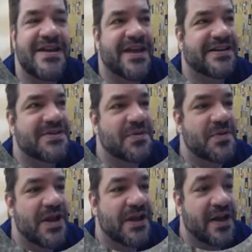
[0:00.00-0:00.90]
And
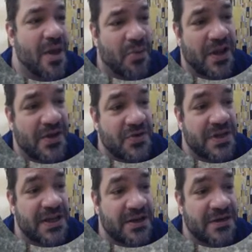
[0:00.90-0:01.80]
so in a couple 500
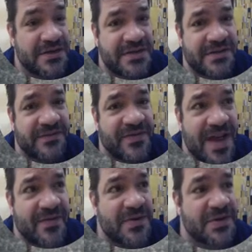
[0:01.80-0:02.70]

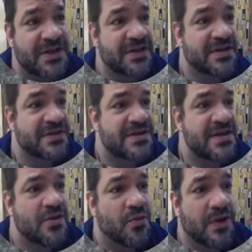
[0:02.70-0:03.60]
years,
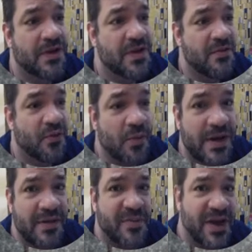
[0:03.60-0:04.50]
when the
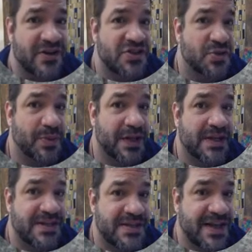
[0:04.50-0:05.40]
Roman Empire
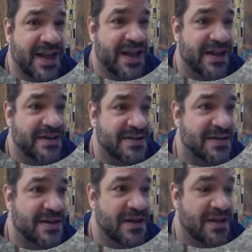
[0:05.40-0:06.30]
splits and
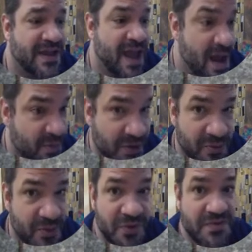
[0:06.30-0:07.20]
the capital
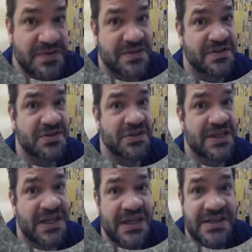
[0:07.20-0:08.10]
moves to
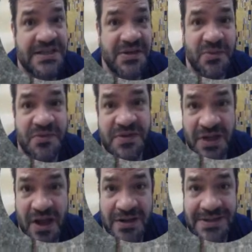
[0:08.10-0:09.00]
the east and it moves to
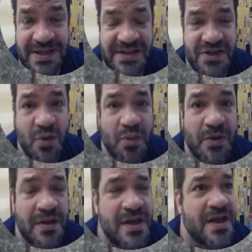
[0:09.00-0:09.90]

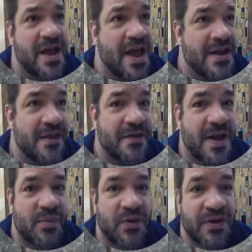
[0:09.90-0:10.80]
Constantinople, another
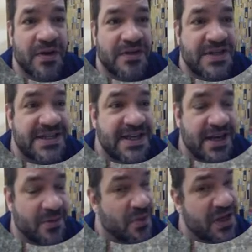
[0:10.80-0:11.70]
emperor,
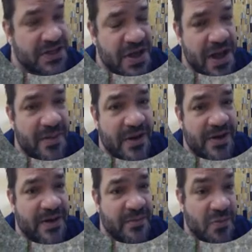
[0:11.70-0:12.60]
Justinian, we're going to talk about
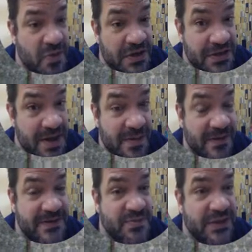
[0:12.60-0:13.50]
him, and we're going to talk
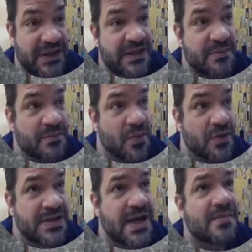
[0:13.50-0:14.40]
about this building in more
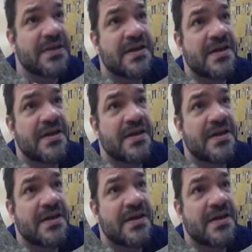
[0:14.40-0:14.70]
depth,